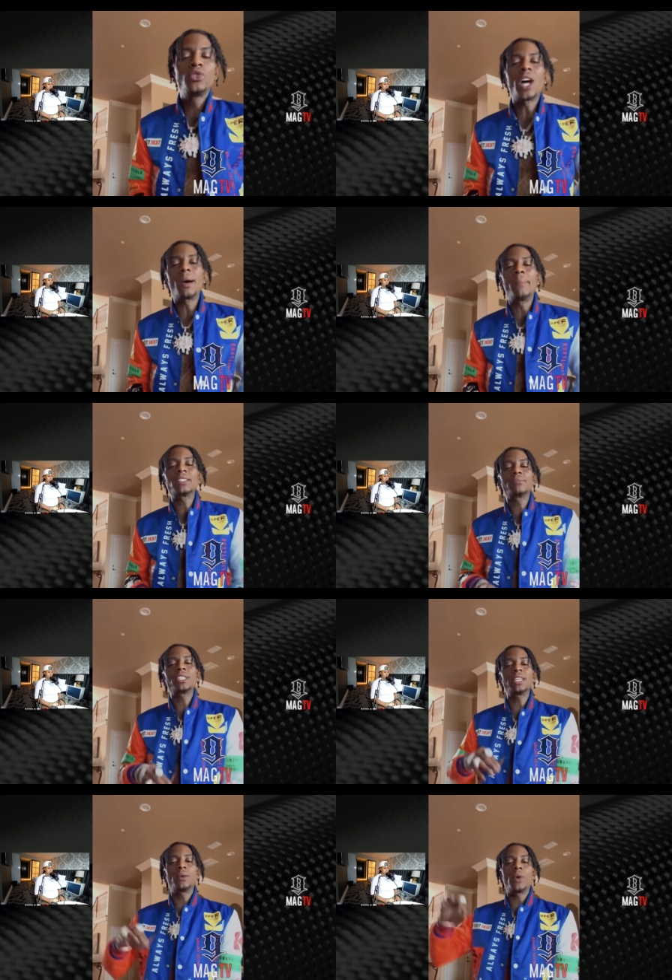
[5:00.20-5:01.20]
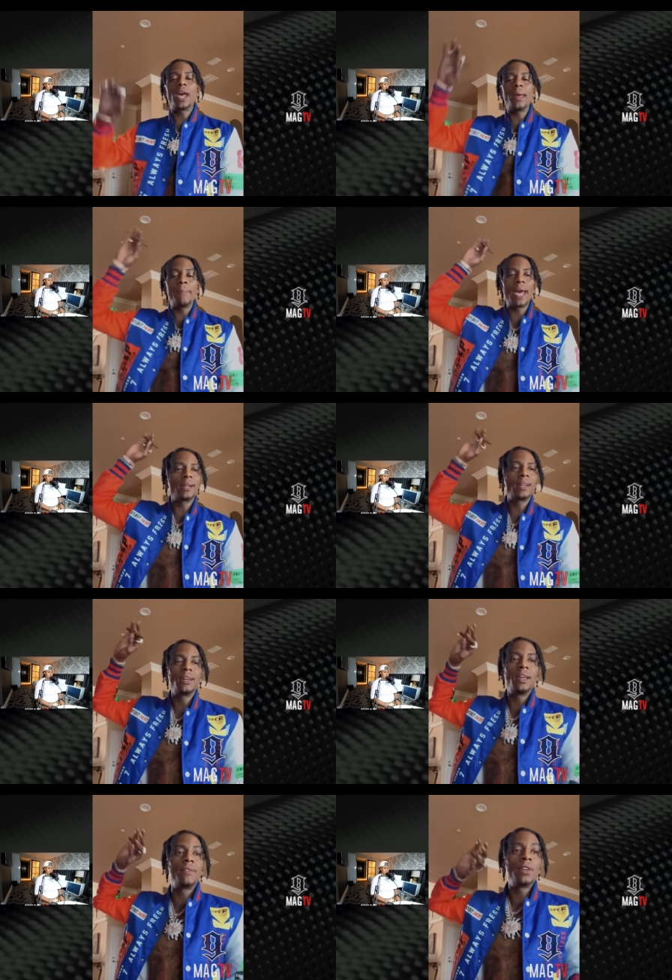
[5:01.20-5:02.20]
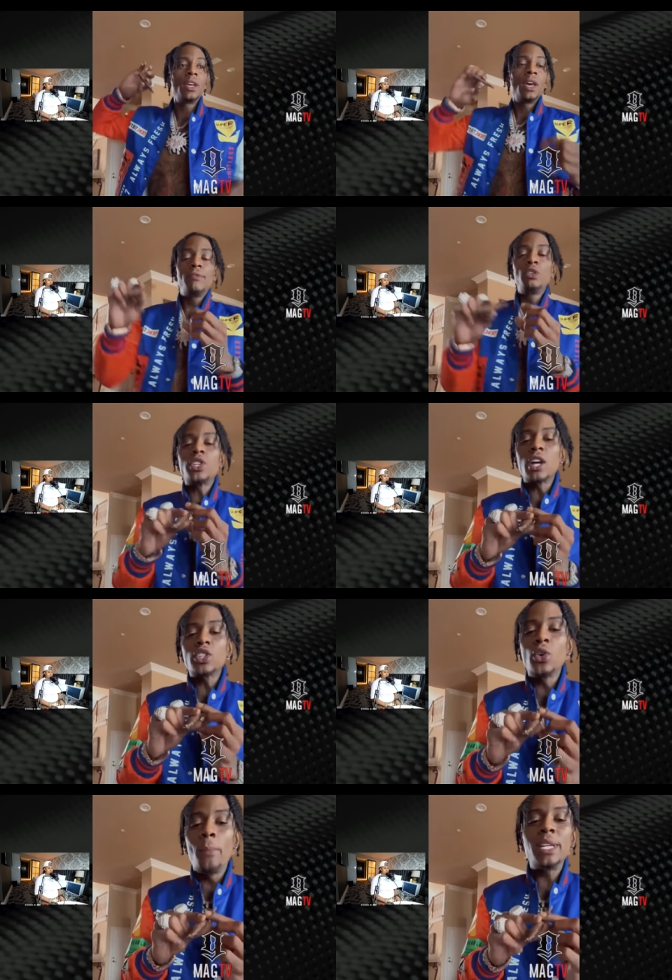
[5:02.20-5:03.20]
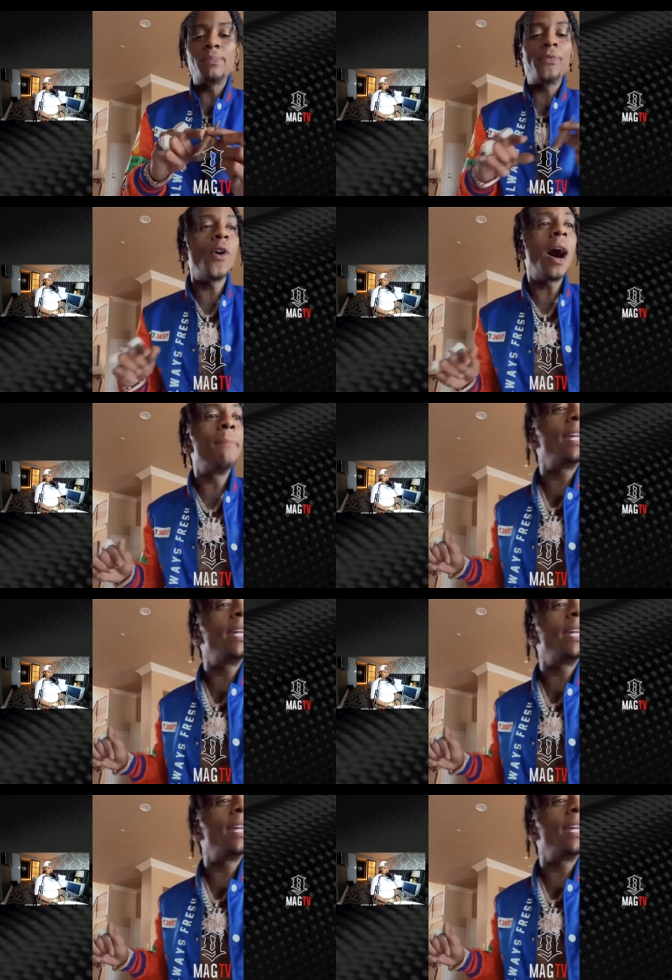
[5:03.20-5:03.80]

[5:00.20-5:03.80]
You talking about some shit way back. If you talk to a bitch before I